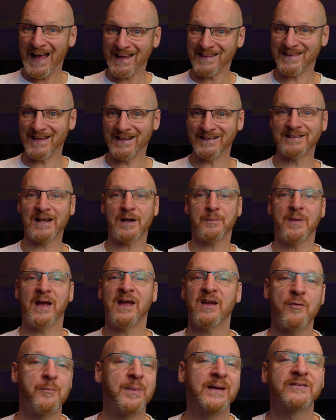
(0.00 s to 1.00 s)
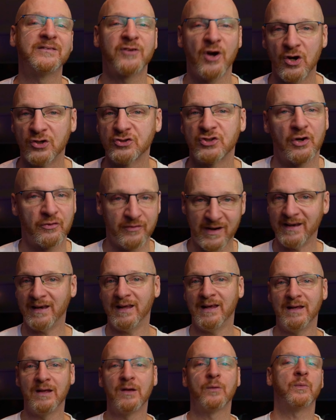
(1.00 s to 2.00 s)
think there may have been talks
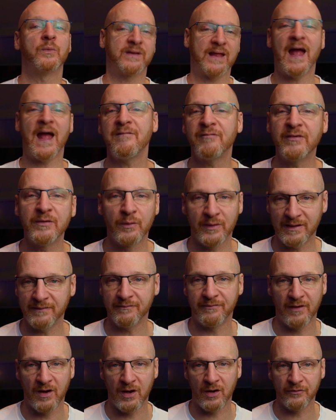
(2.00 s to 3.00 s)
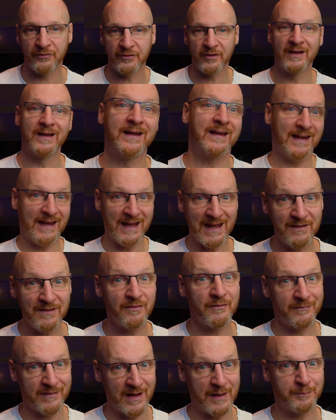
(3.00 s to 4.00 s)
already with everyone involved,
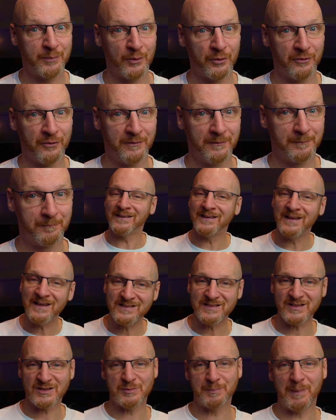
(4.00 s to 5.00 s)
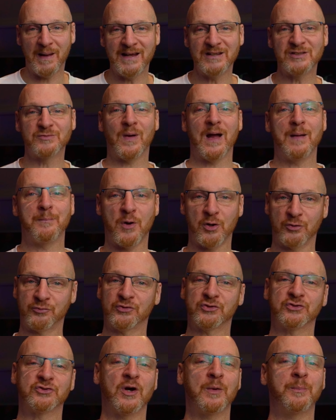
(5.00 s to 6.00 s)
even Red Bull. This explains why Max
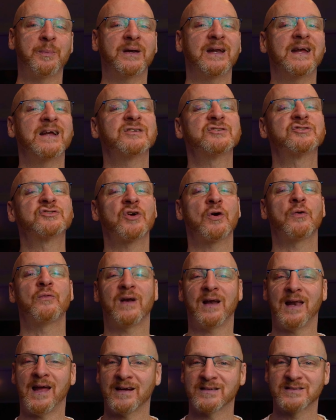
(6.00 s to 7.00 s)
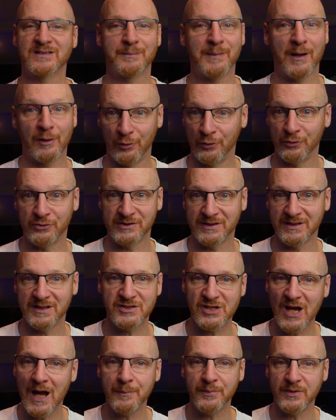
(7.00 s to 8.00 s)
Verstappen is so relaxed about losing the
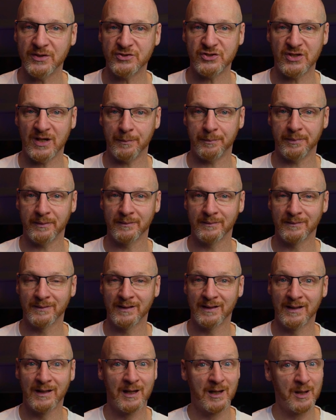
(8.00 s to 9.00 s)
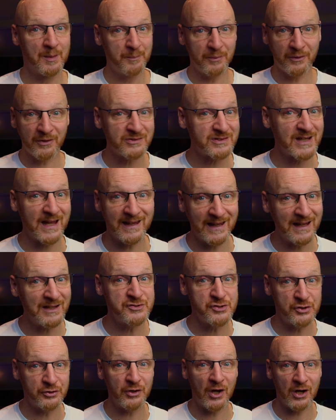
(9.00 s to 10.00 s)
championship. Because I kid
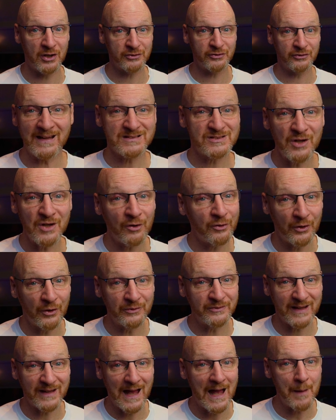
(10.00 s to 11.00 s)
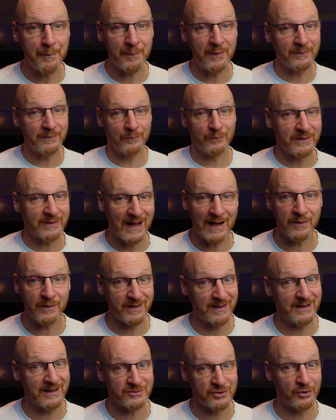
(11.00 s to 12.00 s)
you not, it's not going to happen with how
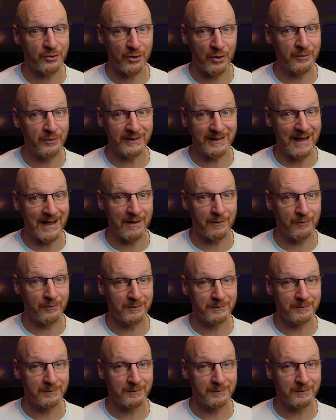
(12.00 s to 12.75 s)
things are going now.